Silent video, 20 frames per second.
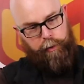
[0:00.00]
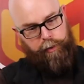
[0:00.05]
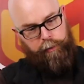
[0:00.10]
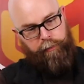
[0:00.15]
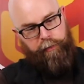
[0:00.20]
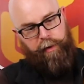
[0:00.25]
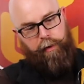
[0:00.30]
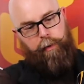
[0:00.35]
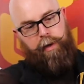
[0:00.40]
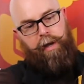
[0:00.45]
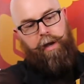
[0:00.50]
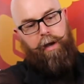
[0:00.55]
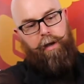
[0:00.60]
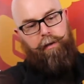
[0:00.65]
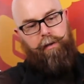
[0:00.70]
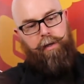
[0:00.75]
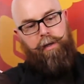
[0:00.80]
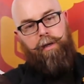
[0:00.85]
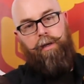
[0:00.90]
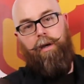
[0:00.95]
very
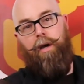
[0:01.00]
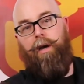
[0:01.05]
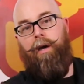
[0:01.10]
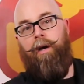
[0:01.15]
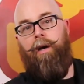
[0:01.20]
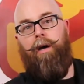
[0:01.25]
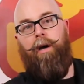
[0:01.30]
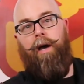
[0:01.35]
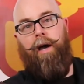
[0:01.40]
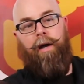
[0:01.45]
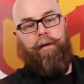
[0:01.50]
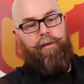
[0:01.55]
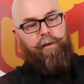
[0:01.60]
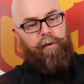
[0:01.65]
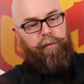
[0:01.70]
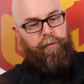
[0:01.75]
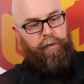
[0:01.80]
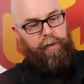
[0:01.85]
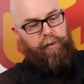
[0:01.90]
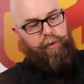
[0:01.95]
handy at
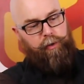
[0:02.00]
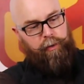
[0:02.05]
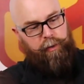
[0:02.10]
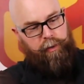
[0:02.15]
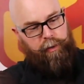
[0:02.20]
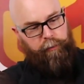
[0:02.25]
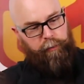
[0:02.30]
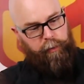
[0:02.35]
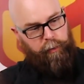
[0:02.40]
conventions if you